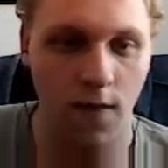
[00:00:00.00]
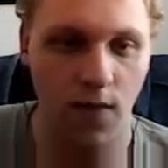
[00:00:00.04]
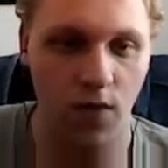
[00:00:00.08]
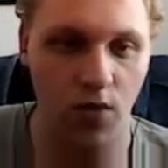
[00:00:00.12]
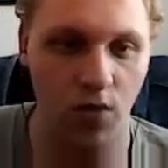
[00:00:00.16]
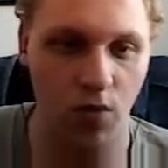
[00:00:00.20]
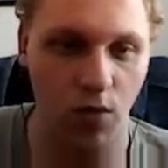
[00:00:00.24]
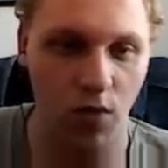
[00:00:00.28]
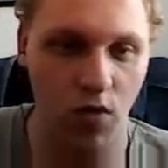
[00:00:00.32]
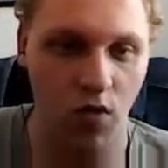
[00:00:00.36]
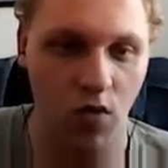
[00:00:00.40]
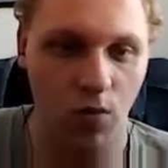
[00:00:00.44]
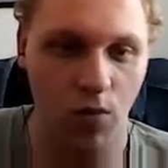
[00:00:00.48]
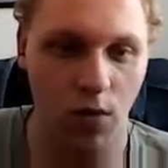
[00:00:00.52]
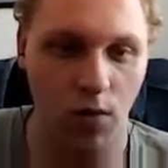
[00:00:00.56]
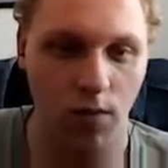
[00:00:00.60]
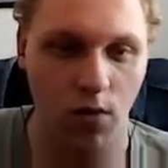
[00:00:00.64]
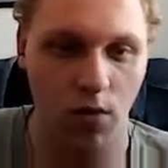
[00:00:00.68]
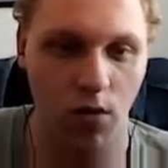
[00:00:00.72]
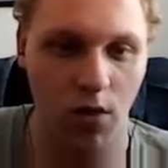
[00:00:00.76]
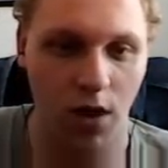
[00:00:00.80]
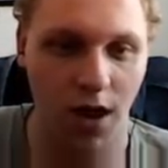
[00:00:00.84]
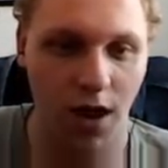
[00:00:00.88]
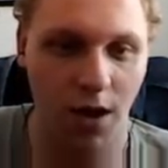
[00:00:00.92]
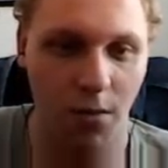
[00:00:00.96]
The reason why
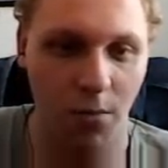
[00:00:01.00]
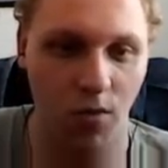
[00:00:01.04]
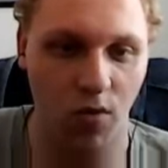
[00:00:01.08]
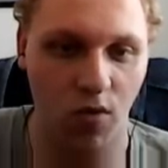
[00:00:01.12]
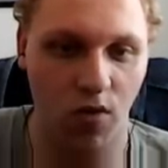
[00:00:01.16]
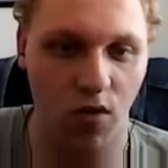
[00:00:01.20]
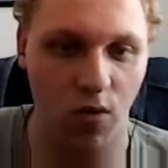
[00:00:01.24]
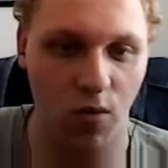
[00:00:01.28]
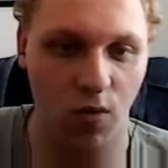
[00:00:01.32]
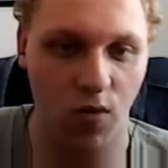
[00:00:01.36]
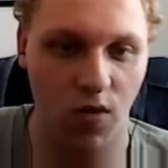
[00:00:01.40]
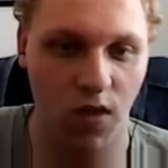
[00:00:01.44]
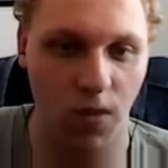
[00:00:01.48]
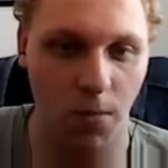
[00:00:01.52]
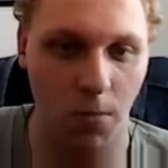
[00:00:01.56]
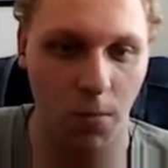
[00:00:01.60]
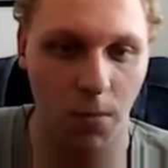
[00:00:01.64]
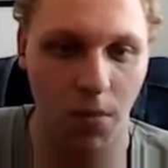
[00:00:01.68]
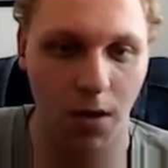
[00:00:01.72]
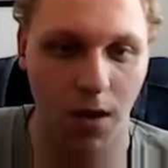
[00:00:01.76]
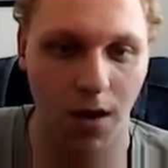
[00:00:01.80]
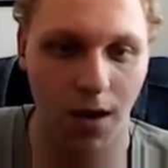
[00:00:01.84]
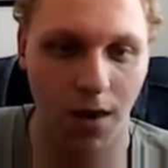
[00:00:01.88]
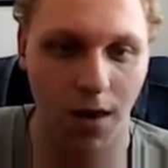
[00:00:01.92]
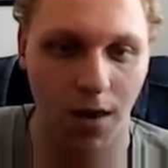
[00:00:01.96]
we're able to use the
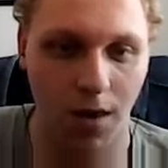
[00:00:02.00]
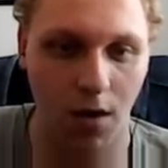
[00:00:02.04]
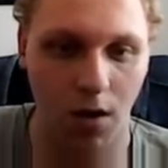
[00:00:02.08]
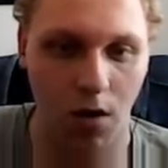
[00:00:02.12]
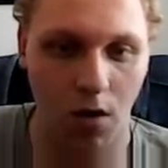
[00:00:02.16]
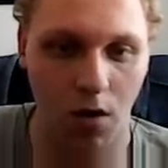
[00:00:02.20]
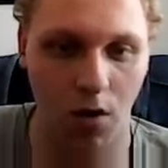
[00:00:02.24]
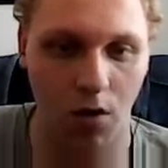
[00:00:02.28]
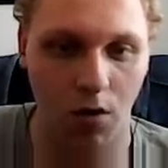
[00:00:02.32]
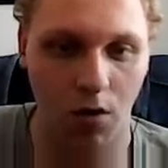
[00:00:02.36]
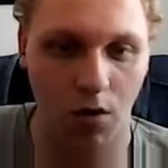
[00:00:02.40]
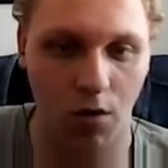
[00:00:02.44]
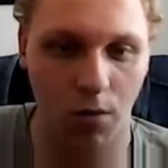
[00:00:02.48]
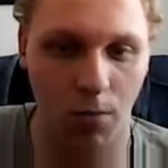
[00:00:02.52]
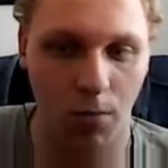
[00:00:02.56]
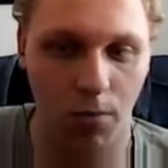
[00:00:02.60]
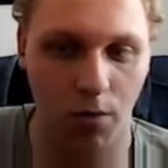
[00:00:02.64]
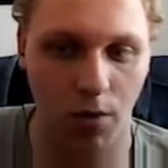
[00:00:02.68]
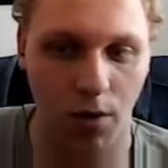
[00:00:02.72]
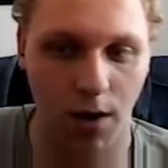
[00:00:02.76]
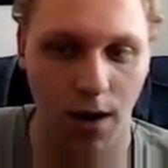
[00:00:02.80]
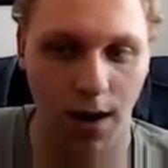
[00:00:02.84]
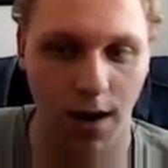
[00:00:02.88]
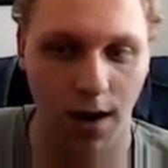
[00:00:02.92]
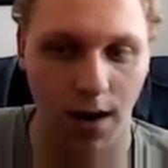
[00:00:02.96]

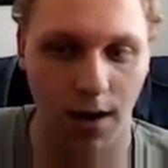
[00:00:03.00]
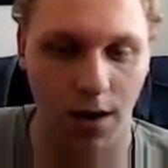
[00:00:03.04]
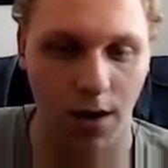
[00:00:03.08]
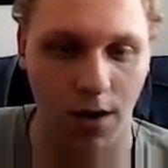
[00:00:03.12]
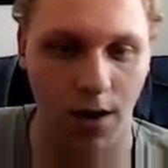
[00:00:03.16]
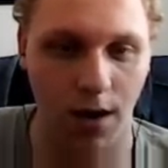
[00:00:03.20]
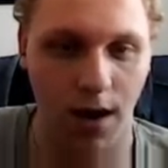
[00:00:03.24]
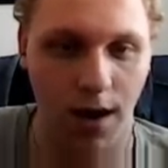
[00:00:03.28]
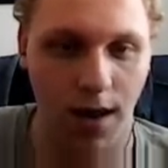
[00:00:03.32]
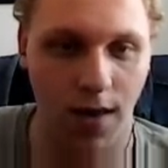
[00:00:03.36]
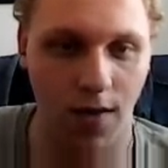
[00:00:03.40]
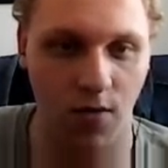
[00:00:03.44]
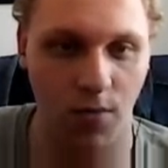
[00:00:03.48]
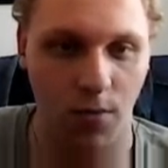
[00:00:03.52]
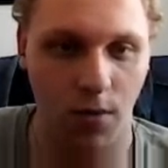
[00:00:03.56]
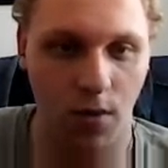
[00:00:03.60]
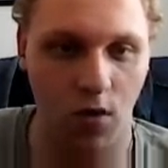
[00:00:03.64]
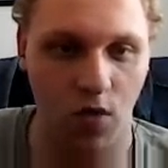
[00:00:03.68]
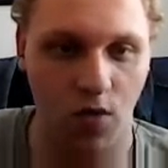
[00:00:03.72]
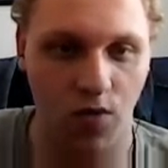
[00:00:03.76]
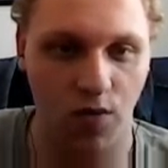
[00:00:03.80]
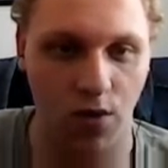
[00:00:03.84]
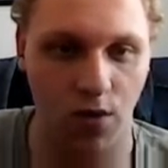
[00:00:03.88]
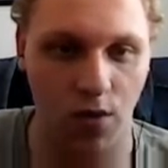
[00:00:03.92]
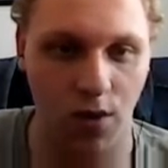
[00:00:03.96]
mycar.brand is
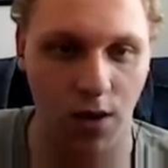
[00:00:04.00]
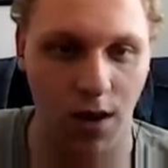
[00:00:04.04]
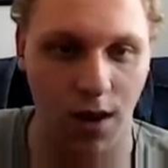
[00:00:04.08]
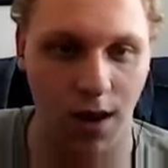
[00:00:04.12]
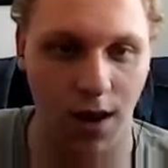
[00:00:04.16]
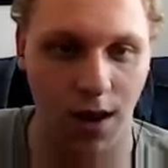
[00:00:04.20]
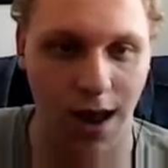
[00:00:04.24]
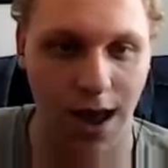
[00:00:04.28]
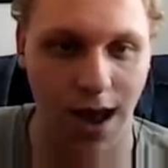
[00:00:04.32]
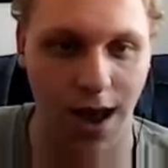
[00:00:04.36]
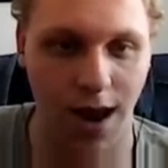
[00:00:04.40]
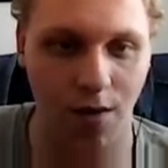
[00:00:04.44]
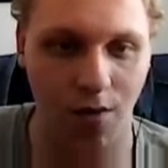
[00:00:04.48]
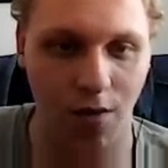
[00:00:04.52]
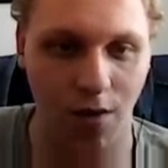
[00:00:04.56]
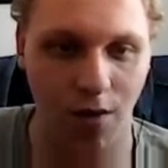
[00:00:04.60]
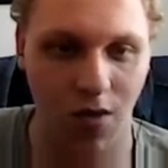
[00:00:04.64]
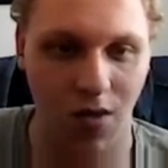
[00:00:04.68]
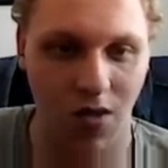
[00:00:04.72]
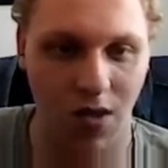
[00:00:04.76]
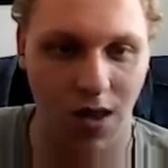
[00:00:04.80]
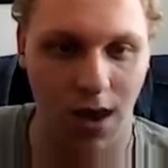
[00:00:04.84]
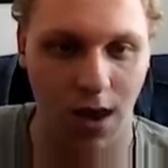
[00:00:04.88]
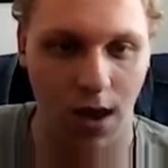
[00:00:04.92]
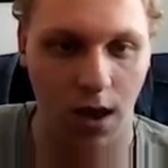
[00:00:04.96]
because we're
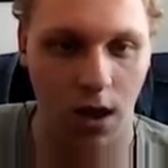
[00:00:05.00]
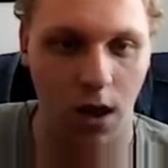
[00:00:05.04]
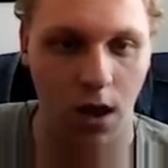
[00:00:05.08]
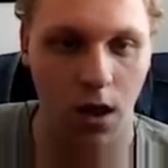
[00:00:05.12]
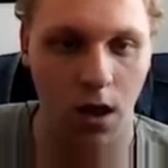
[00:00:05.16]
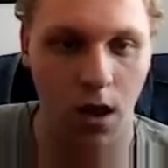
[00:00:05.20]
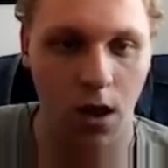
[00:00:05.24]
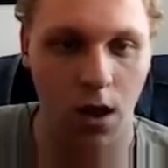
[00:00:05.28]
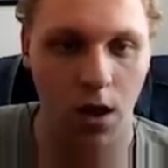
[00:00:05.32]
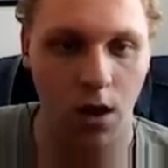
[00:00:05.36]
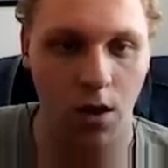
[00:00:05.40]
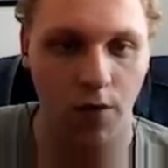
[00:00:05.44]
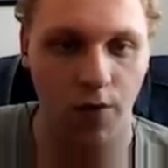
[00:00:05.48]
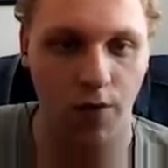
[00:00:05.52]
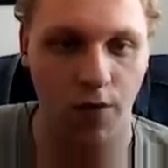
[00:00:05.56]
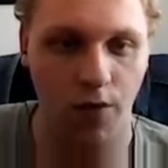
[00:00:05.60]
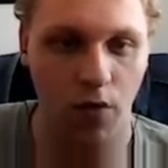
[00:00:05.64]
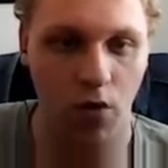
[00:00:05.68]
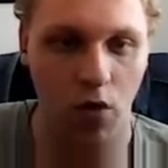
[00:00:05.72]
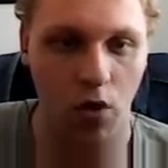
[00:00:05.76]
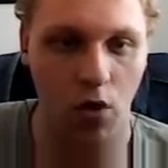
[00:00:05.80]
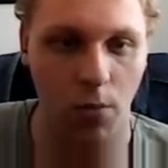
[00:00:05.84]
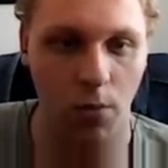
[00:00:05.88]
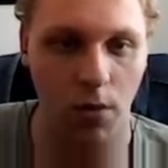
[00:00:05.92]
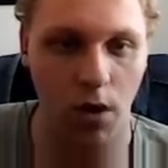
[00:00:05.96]
inheriting
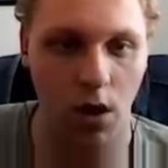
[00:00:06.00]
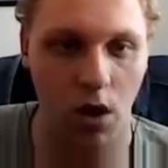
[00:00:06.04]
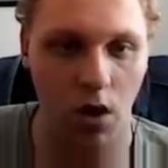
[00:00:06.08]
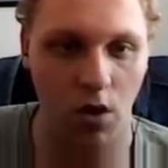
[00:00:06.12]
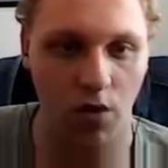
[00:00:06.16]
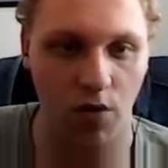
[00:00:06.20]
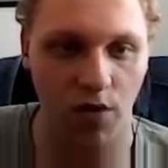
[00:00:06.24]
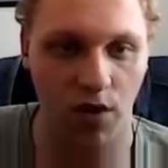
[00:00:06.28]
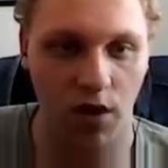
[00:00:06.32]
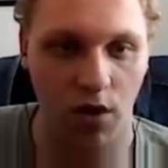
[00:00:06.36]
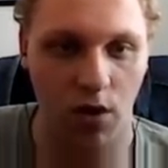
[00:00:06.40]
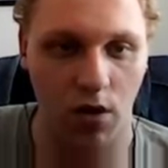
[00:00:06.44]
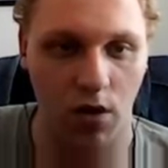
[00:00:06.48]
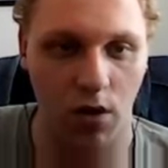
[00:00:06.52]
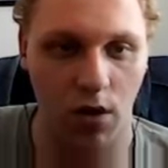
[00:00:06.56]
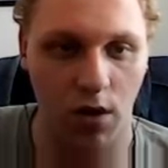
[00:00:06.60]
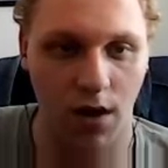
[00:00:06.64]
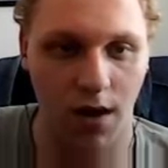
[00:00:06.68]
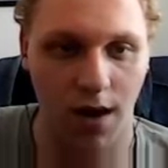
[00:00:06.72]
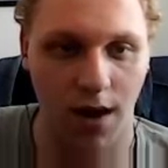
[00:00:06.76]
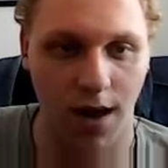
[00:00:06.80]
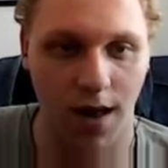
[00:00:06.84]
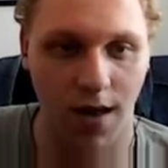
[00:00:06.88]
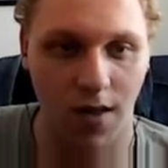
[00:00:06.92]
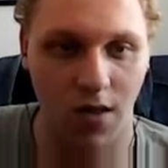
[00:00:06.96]
from our vehicle
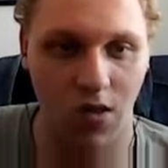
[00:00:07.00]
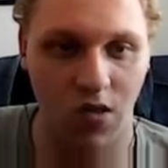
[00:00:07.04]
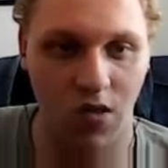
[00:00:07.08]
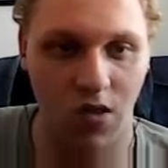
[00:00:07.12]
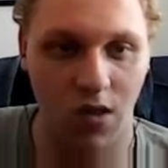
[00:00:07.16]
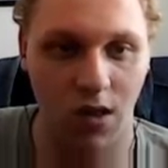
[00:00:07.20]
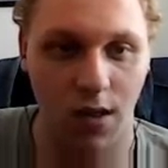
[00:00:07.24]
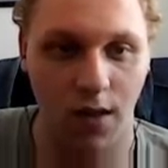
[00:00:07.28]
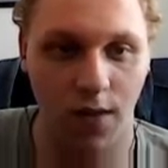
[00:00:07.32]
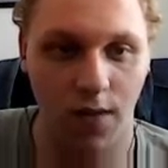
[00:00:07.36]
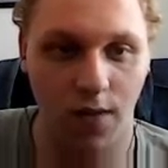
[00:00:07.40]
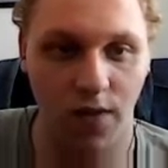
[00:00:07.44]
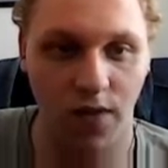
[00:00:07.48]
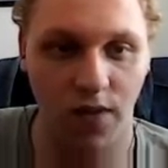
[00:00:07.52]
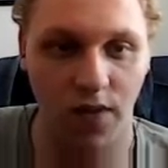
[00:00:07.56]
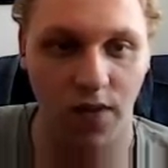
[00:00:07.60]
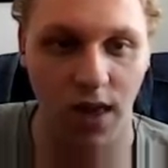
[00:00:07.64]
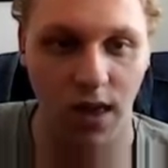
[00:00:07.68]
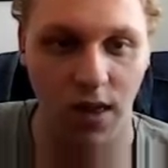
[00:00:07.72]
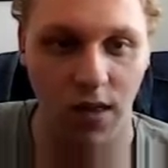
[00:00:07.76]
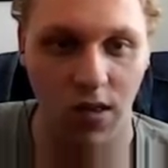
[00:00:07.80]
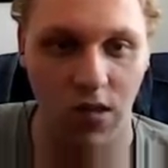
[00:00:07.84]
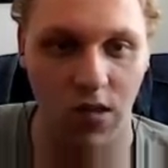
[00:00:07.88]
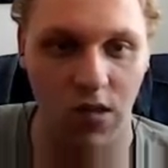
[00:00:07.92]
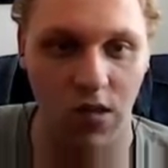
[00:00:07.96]
class.
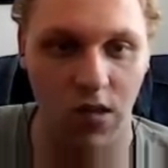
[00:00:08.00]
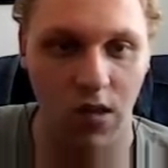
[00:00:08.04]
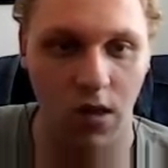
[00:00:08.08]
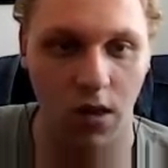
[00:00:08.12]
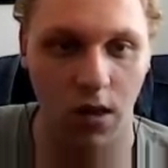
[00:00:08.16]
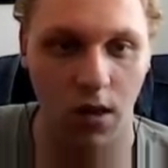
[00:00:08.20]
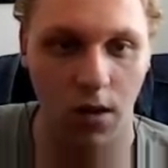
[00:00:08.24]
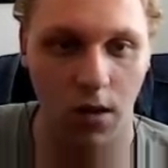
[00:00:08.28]
This